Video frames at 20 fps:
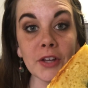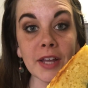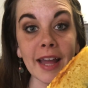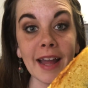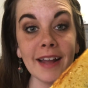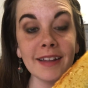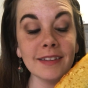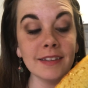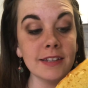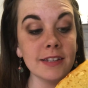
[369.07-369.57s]

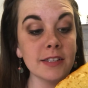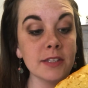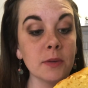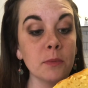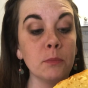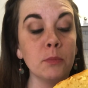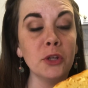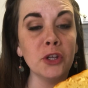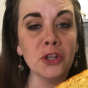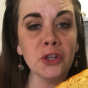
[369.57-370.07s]
at this
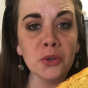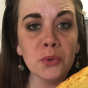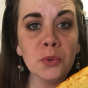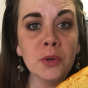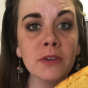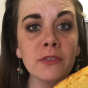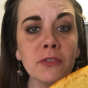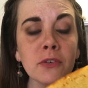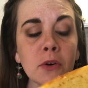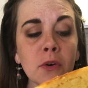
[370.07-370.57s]

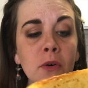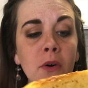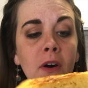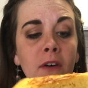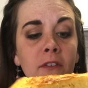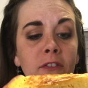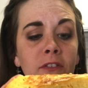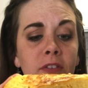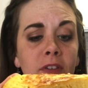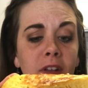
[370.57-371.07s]
beautiful,
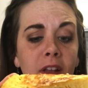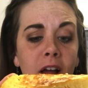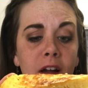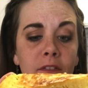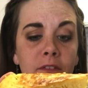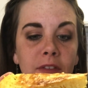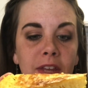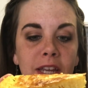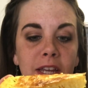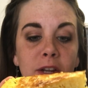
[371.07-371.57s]

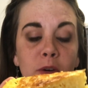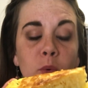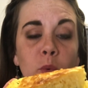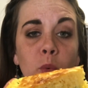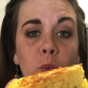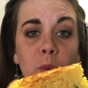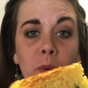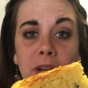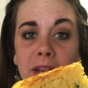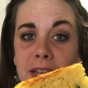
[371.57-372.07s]
fluffy,
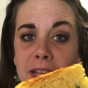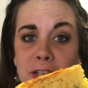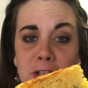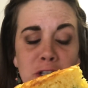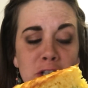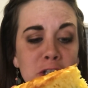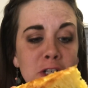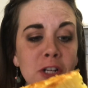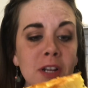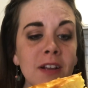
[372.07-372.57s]

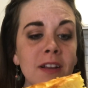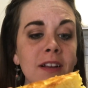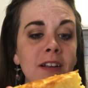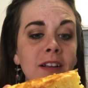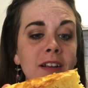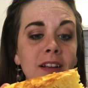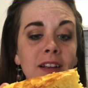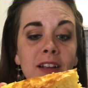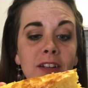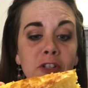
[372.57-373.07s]
rich,
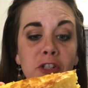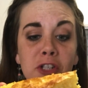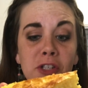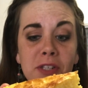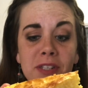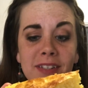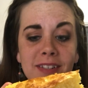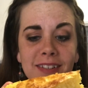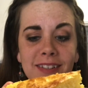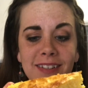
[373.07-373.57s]
just
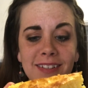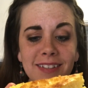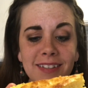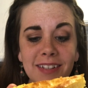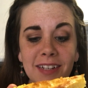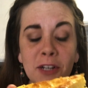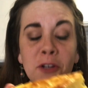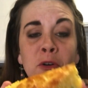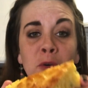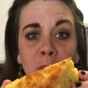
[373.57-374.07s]

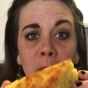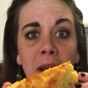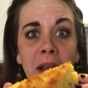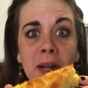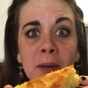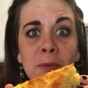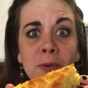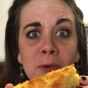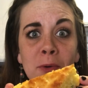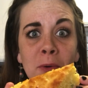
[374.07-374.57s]

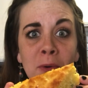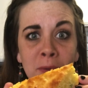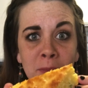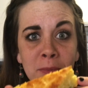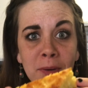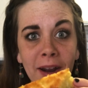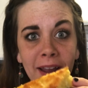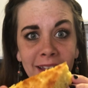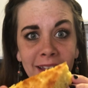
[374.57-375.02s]
incredible cornbread.